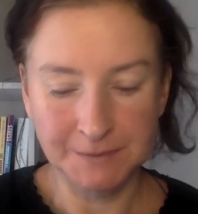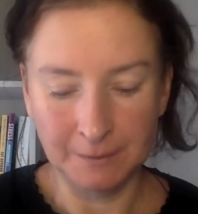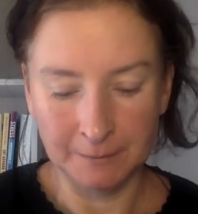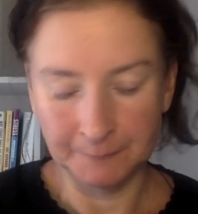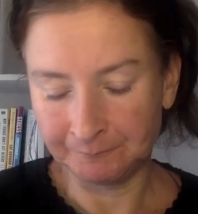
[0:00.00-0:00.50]

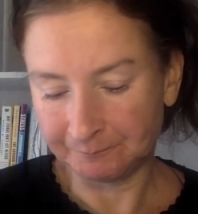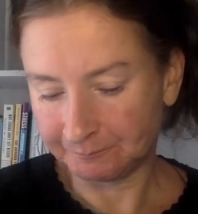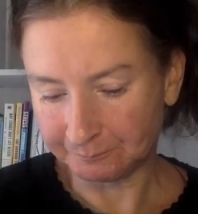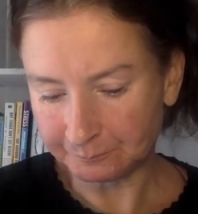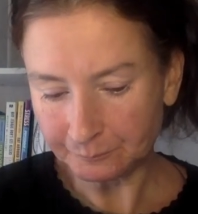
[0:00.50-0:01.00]

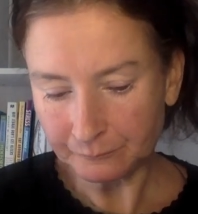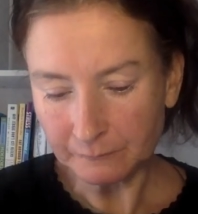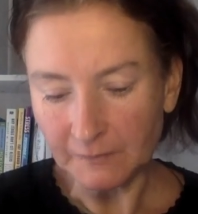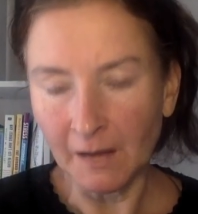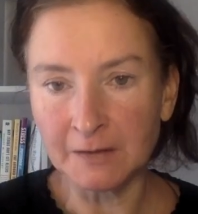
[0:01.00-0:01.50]

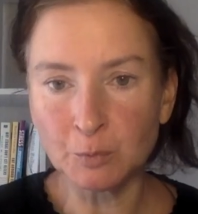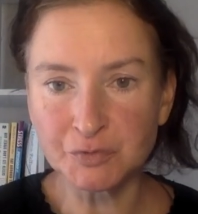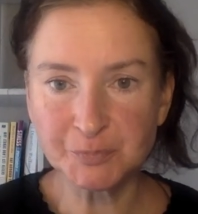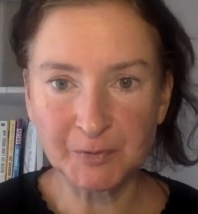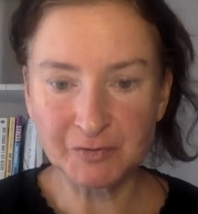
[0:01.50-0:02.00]
how you
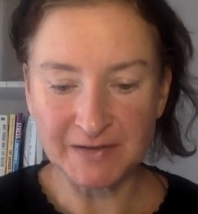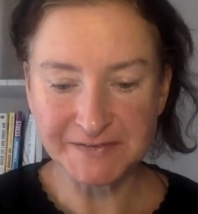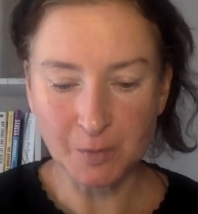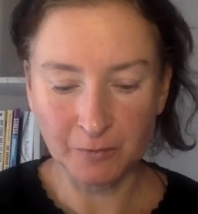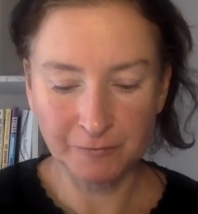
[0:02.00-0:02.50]
want to
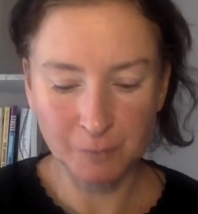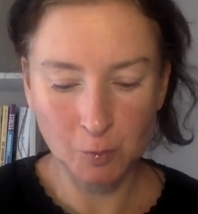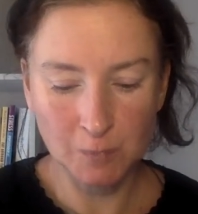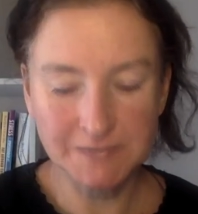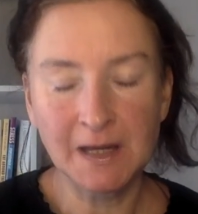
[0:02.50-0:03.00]
progress going
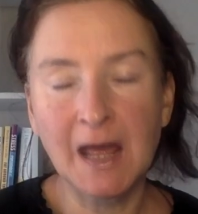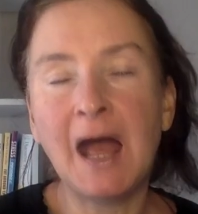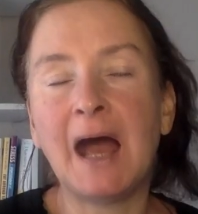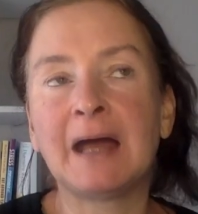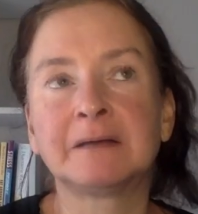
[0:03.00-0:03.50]
forward.
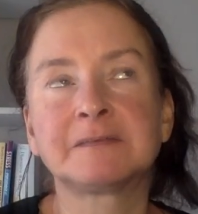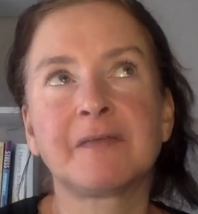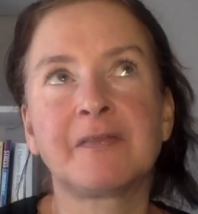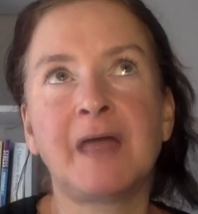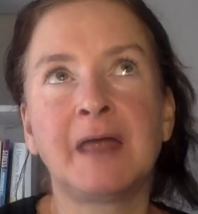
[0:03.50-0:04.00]
And
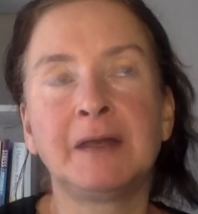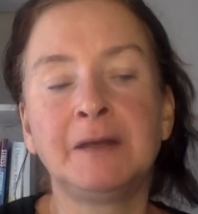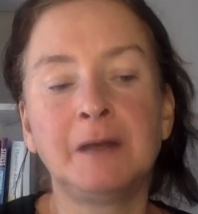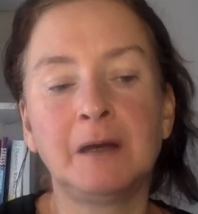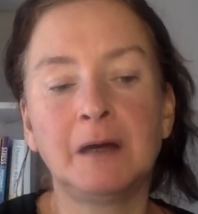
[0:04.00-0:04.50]

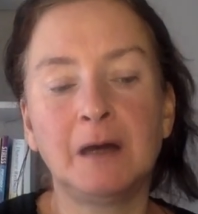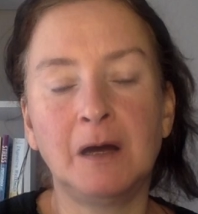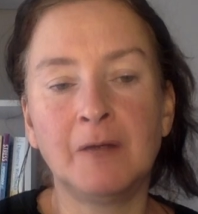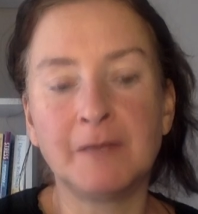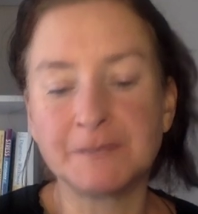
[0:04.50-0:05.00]
then
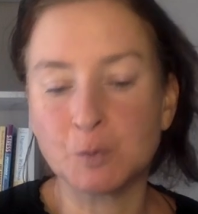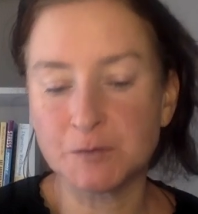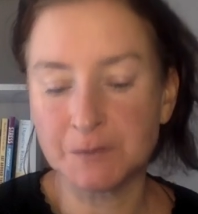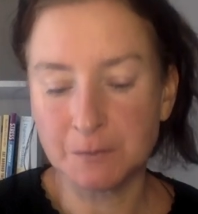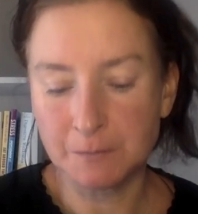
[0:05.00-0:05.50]
there's
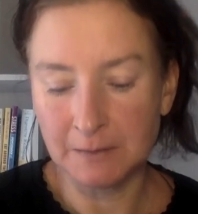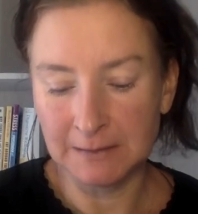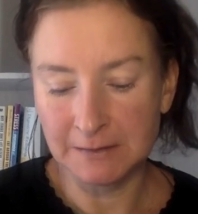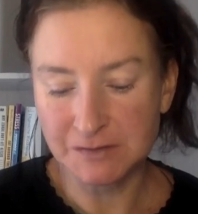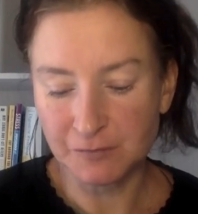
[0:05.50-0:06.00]
also
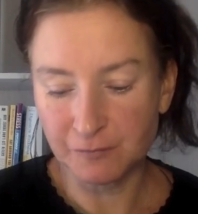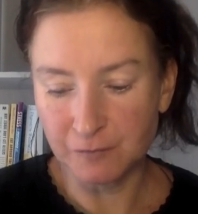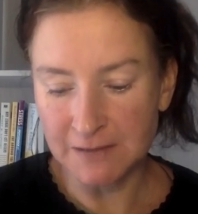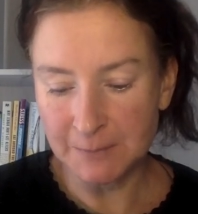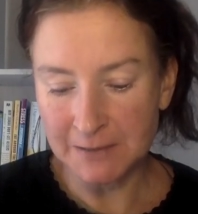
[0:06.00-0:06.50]
links to
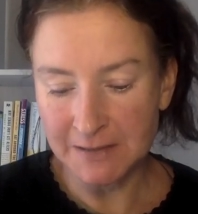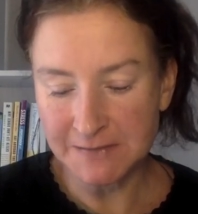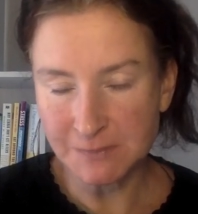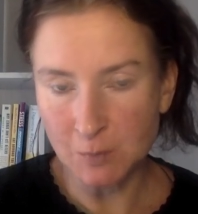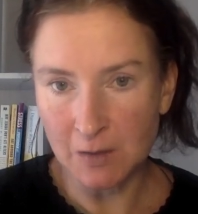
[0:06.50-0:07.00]

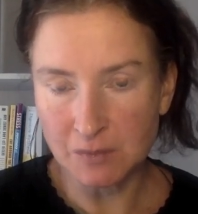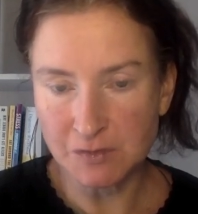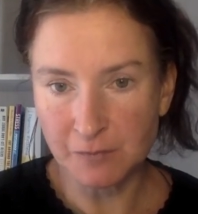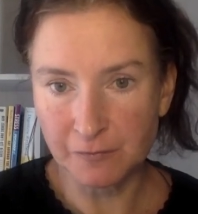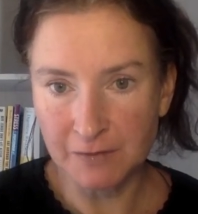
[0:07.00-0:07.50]
freebies as well,
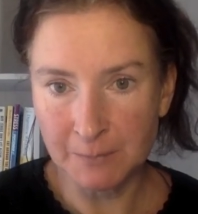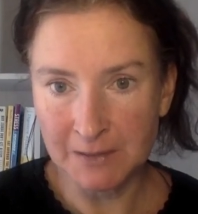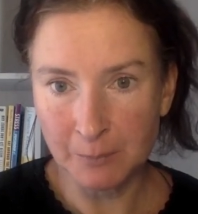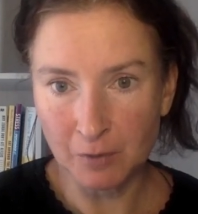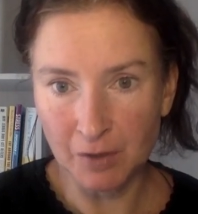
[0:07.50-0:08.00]
so free
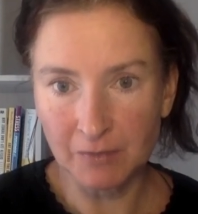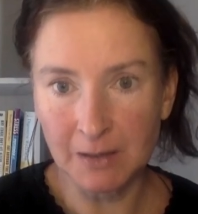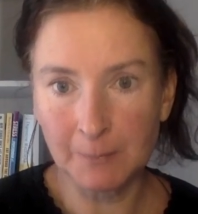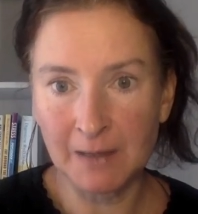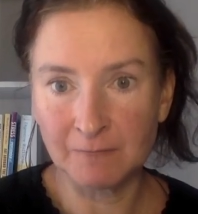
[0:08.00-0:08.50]
mini
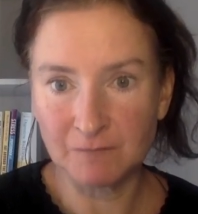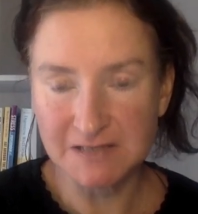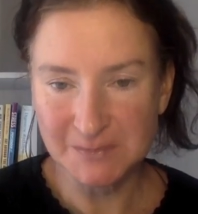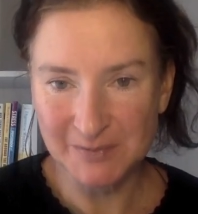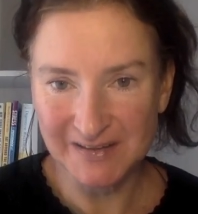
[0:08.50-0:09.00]
program and
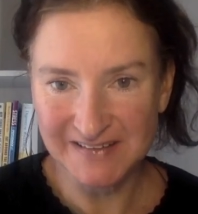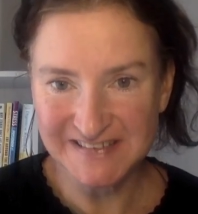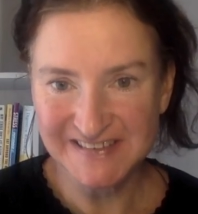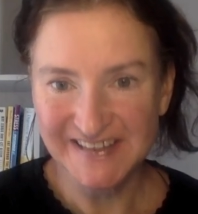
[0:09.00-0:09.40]
recipes,